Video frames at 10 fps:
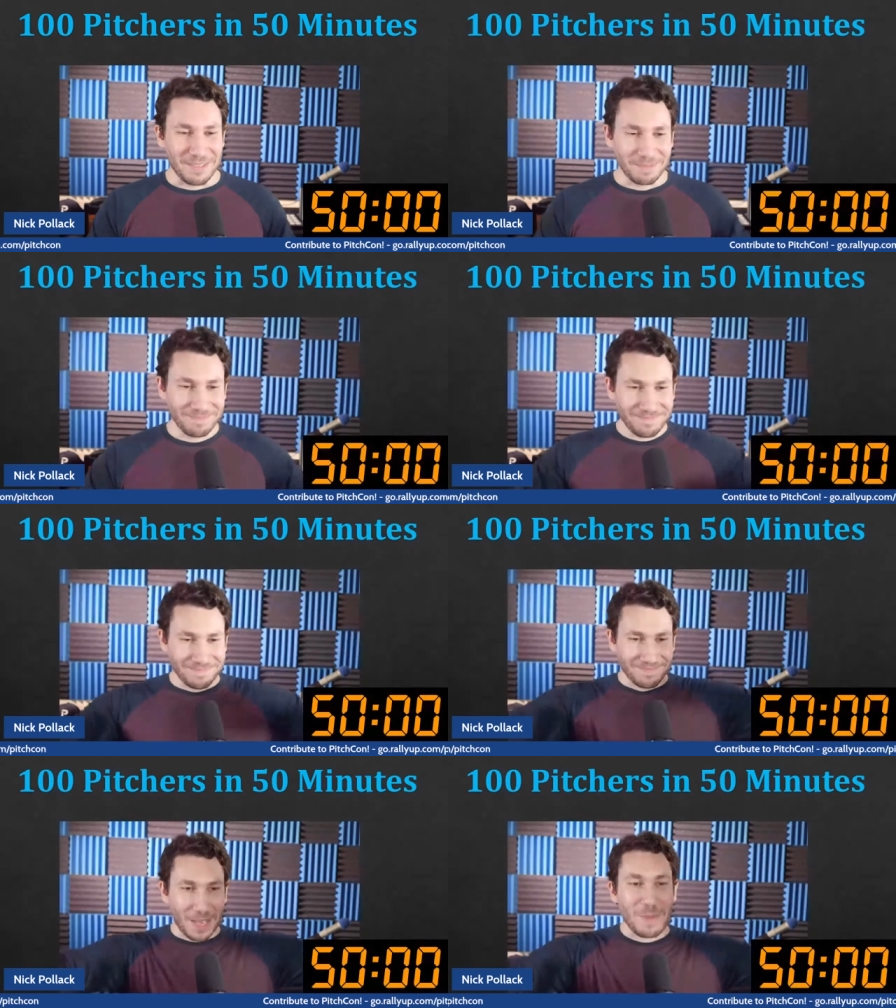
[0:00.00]

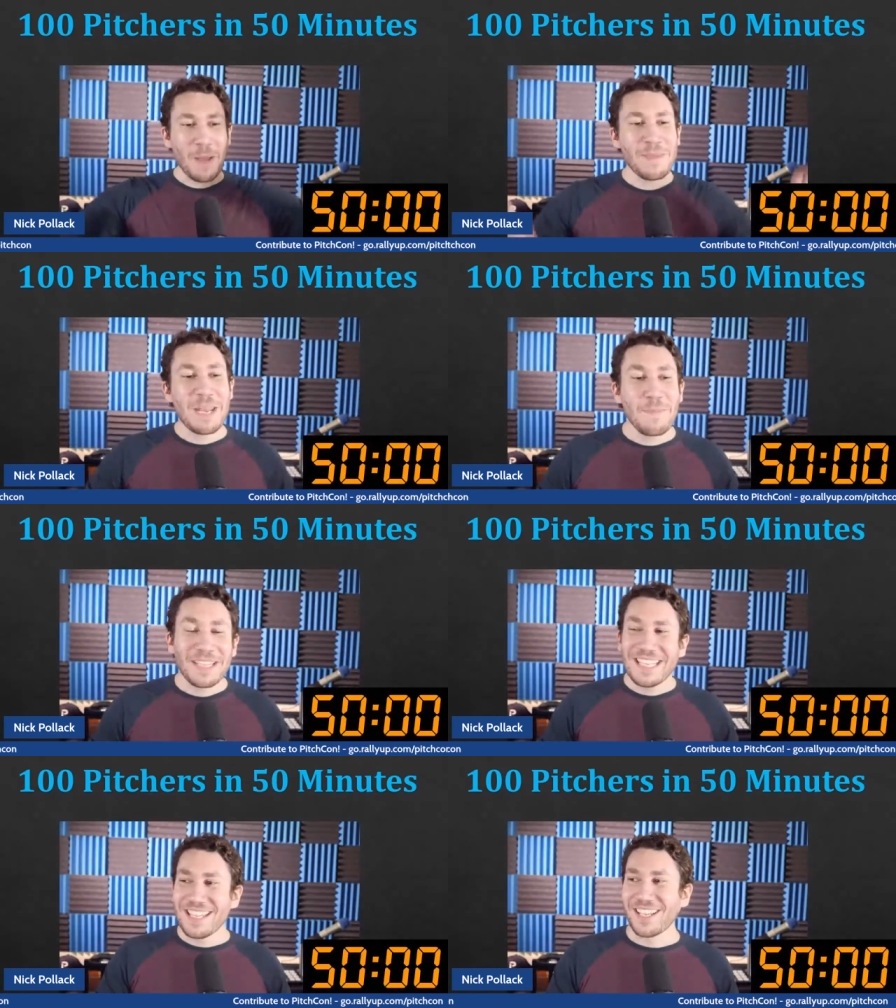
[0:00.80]
I'm not
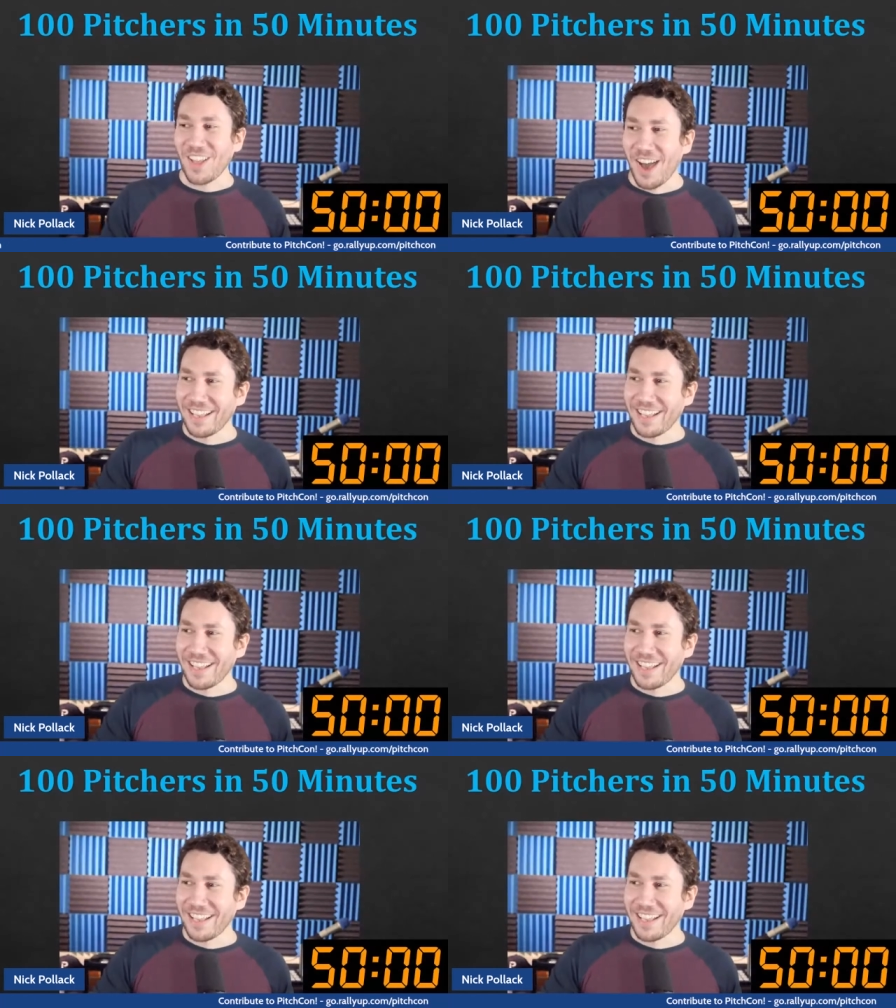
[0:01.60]
manipulating the clock.